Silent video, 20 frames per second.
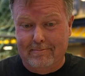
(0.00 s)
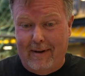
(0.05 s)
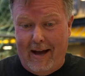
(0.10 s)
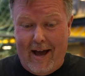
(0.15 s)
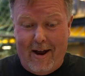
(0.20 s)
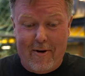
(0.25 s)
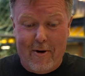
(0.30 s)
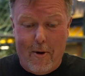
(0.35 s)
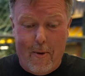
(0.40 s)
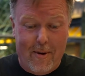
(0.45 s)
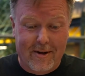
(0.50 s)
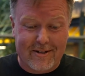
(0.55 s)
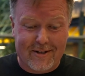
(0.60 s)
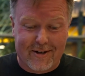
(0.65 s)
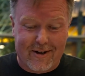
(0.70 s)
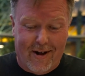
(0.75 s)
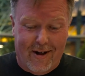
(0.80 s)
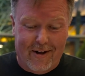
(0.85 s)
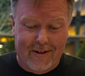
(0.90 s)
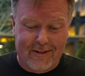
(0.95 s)
don't know what to
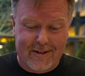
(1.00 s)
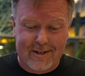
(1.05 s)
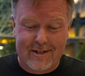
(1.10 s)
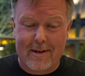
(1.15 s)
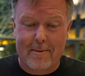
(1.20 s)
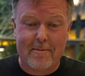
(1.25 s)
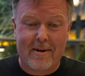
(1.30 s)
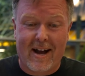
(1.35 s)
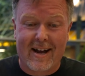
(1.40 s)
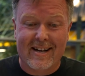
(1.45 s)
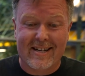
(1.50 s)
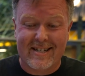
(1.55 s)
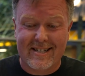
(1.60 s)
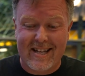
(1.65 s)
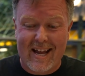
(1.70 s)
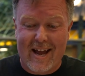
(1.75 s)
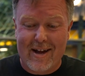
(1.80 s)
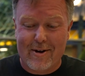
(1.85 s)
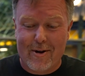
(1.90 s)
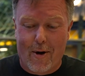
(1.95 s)
call it. There's some kind of
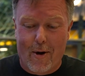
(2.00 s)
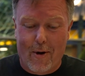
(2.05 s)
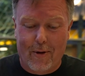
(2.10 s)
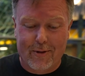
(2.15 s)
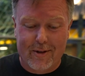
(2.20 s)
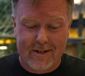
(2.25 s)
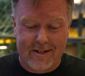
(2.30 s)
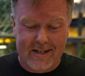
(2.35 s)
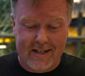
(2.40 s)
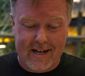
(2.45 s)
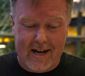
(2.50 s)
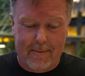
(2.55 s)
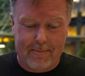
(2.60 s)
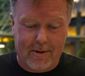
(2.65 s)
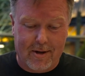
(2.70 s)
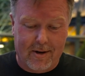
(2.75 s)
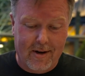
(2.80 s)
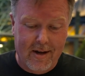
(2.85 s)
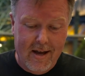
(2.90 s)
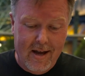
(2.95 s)
stand to hold this thing up
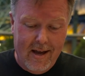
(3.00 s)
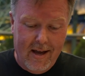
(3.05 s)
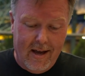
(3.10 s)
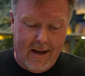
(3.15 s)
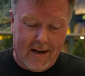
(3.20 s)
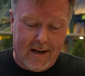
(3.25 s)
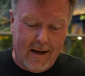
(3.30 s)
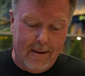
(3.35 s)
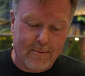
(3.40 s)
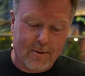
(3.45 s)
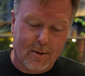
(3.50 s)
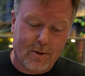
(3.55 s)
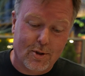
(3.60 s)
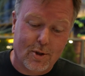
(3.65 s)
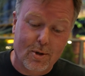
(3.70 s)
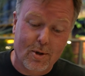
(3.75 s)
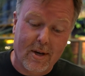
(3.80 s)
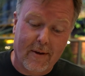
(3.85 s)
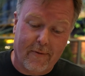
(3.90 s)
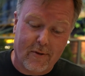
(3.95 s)
there. It comes with
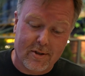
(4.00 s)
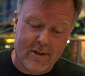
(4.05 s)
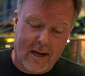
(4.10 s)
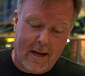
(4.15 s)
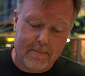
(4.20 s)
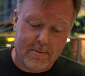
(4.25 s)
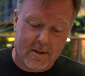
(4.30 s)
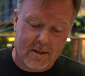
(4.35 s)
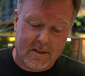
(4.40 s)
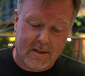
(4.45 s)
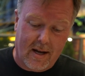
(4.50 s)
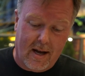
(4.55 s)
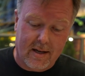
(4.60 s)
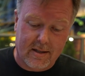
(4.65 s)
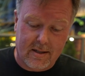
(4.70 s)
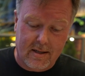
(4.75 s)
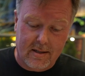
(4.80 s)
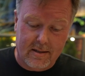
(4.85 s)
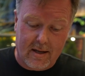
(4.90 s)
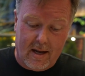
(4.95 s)
2 different types of
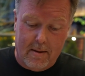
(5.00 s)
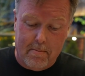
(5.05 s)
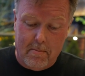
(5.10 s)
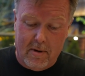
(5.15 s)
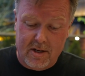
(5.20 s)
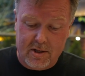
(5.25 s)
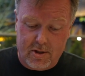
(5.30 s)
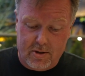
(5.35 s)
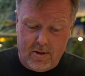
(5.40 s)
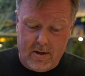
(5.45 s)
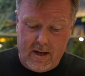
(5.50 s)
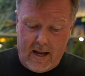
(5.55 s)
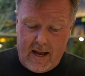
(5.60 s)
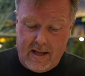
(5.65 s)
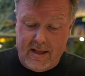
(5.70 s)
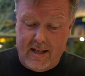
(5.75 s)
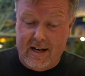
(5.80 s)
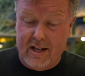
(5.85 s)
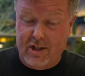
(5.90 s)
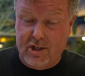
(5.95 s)
sauces, a mustard
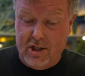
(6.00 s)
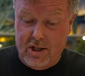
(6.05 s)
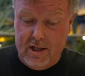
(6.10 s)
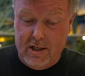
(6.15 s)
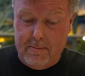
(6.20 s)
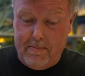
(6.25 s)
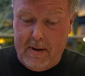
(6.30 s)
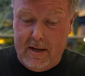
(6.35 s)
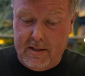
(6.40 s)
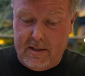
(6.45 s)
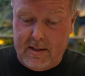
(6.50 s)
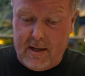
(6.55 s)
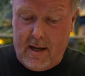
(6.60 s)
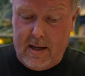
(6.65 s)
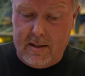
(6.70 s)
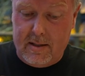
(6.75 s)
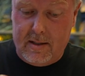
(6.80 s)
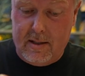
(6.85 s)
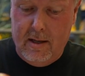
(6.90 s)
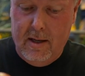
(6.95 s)
and then a cheese-based
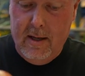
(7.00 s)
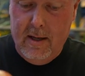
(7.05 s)
sauce